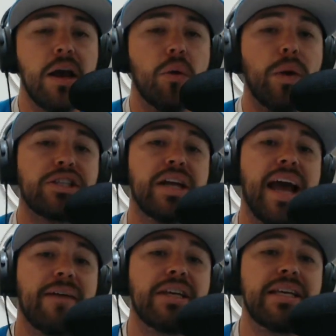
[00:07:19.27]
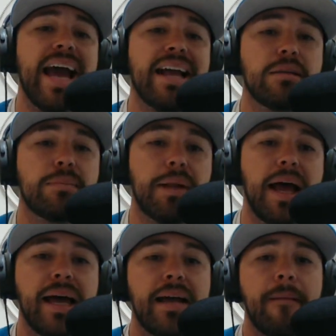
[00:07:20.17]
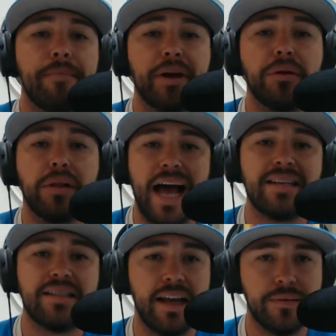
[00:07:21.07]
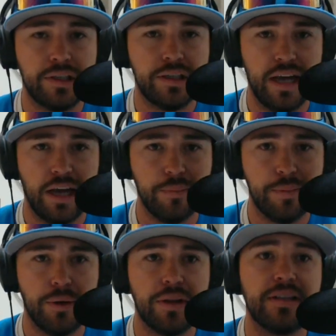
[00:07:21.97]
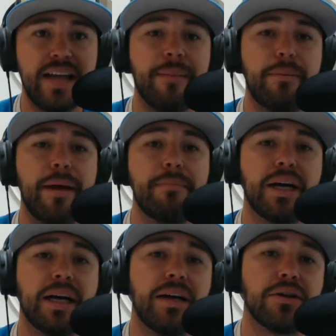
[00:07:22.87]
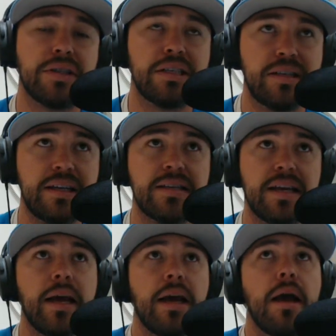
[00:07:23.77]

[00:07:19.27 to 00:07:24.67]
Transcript: which they have yet to play their last NFC South opponent, the Tampa Bay Buccaneers, this season.